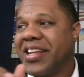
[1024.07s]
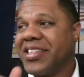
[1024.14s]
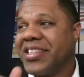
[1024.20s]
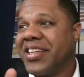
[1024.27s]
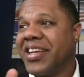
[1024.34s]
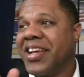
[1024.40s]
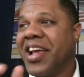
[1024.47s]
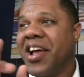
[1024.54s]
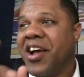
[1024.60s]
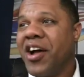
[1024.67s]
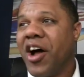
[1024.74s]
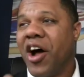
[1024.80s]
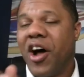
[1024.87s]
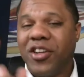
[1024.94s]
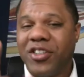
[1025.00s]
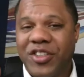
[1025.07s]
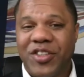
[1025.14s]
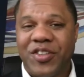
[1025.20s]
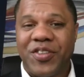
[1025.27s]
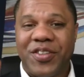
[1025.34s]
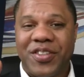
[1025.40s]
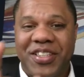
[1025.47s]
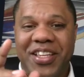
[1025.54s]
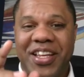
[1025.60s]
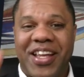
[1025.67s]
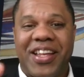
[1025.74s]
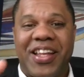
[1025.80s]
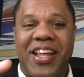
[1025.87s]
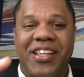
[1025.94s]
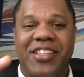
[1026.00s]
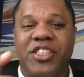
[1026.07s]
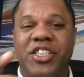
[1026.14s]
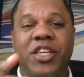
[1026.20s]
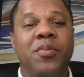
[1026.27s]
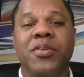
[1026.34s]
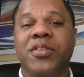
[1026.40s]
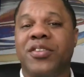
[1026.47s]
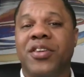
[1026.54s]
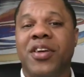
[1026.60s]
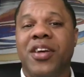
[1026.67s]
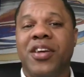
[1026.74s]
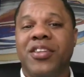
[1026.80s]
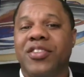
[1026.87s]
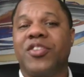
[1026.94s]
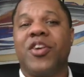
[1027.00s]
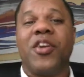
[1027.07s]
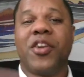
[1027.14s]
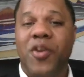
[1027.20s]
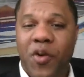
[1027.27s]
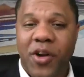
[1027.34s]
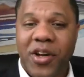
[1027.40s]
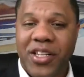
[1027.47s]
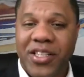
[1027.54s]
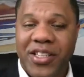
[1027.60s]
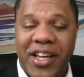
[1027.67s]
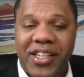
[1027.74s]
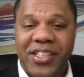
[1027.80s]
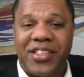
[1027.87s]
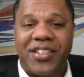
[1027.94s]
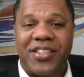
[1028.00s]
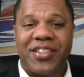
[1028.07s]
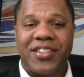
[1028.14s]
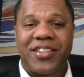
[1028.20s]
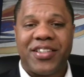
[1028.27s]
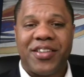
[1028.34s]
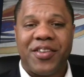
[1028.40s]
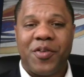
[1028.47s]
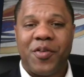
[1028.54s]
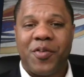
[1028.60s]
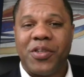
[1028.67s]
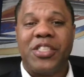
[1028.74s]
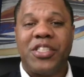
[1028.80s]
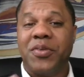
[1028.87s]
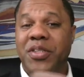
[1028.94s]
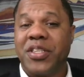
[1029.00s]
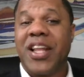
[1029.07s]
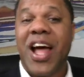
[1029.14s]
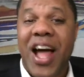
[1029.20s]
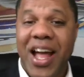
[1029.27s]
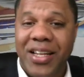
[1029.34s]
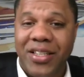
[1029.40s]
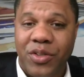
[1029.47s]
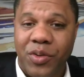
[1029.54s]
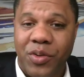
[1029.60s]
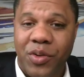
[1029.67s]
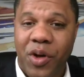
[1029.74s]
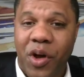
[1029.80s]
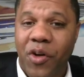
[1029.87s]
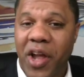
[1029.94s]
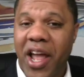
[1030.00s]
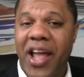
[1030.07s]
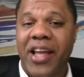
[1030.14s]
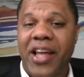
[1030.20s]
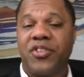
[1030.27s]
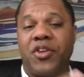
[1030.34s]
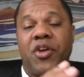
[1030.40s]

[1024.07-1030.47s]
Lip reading: Ainsley also said that she was starting organizations when she was in high school. Okay.